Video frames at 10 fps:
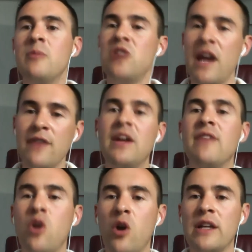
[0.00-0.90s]
But you have to
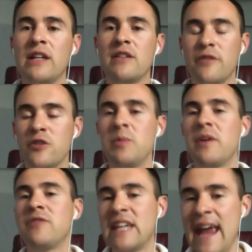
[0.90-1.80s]
have the audience first.
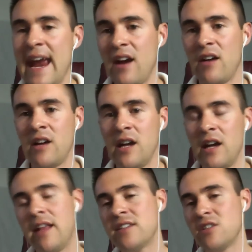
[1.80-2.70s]
People have to care.
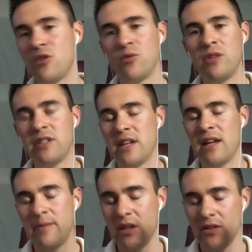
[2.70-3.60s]
And that's another reason
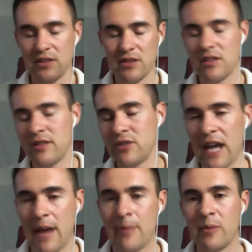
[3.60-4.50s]
that, this is a different
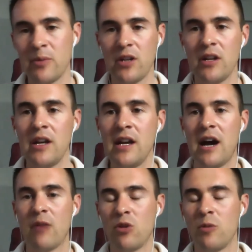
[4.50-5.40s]
topic, but
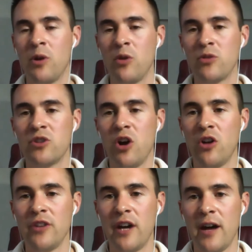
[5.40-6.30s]
I wrote a post
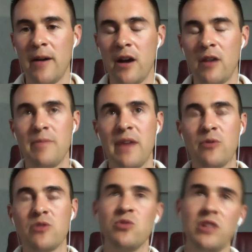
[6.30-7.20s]
called, or that
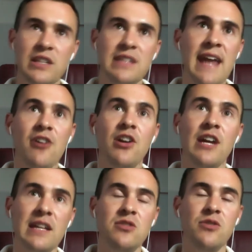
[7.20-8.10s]
was really
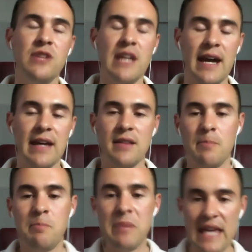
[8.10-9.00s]
tearing into
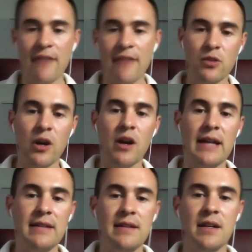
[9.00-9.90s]
the be everywhere
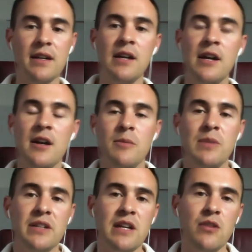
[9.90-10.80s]
idea,
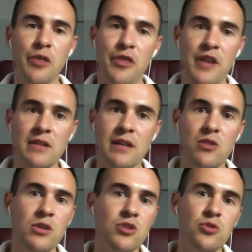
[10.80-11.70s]
because I don't think that
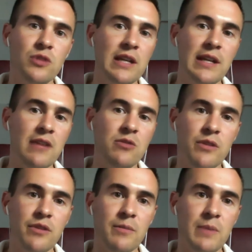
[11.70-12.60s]
you can truly connect
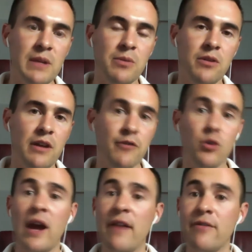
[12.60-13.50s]
with people if
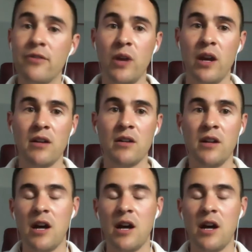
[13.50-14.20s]
you're everywhere.